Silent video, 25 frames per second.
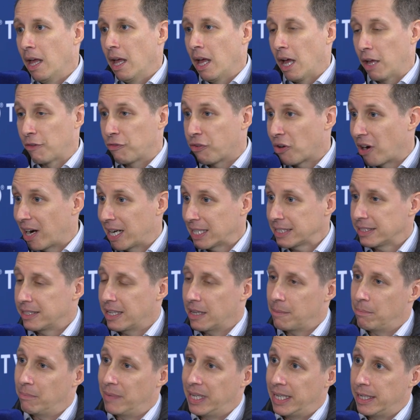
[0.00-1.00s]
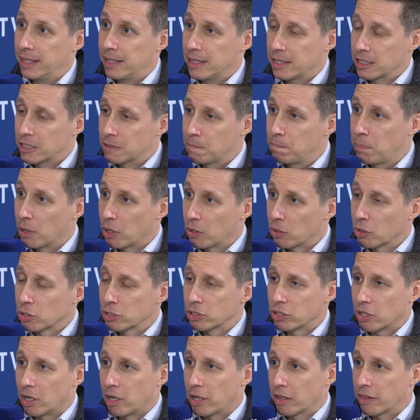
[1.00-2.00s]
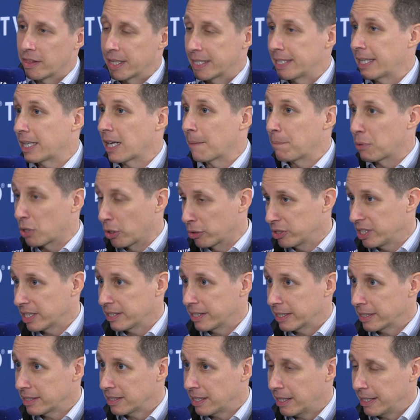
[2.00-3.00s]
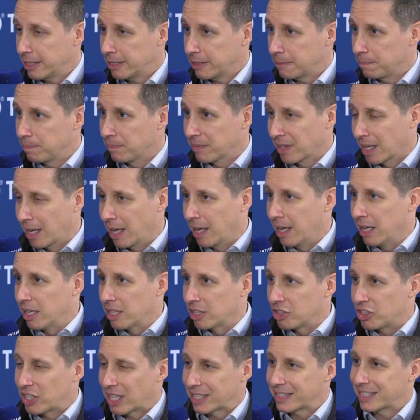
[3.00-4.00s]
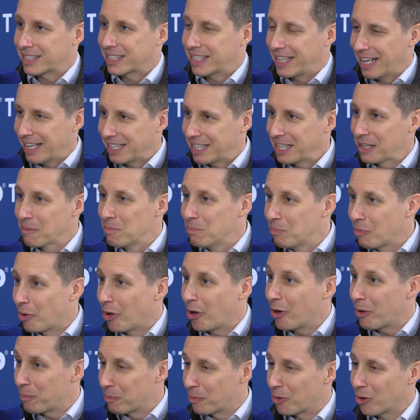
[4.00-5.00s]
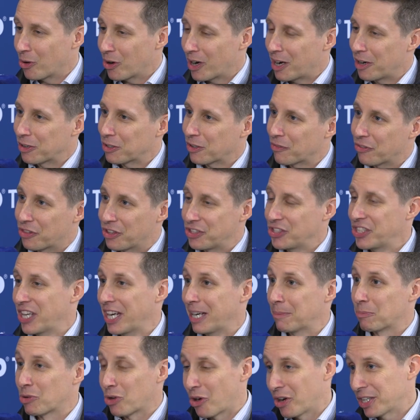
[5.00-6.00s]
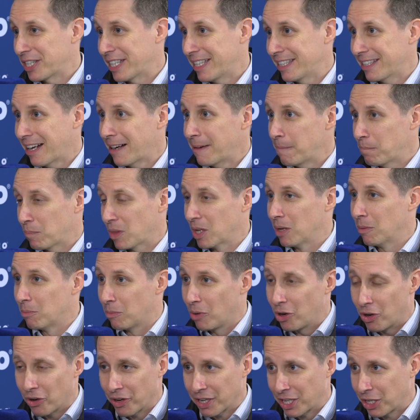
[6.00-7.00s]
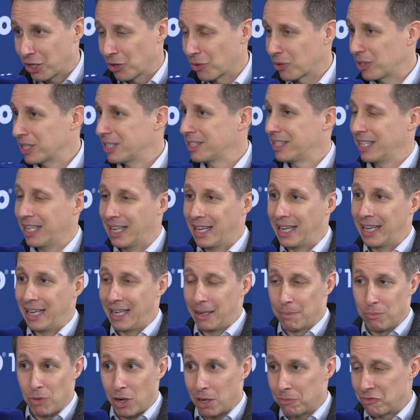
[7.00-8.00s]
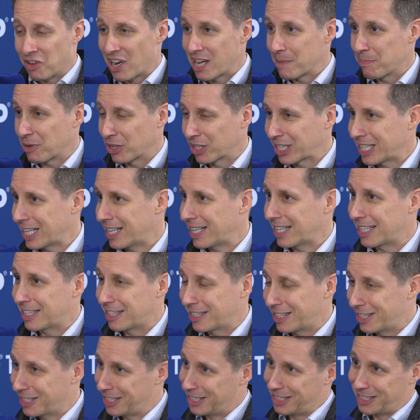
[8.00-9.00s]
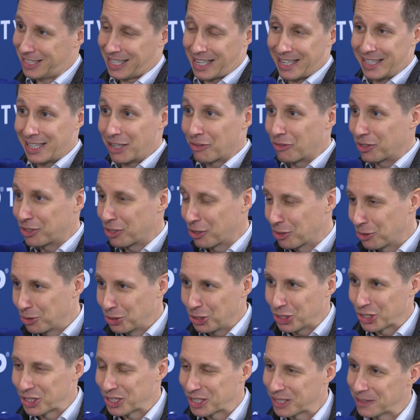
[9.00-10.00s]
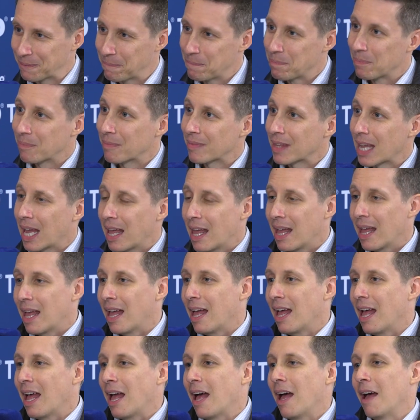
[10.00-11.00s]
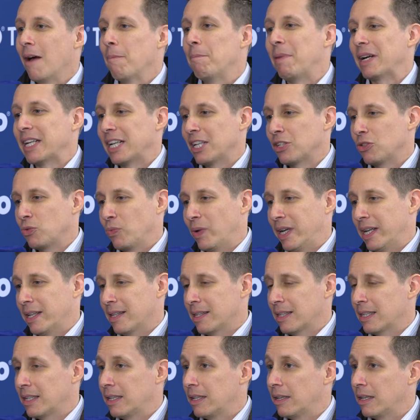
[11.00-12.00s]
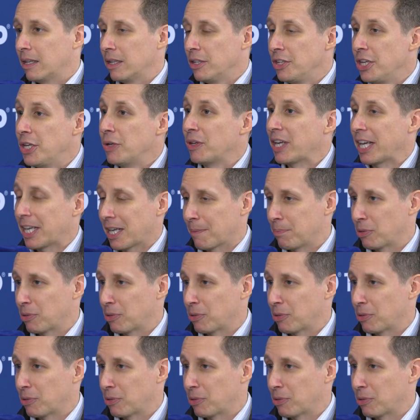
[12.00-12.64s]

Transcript: And for us, that means both on the data processing side, just getting more out of the same raw data, more accuracy, more vibrant colors, higher resolution, but as well, new data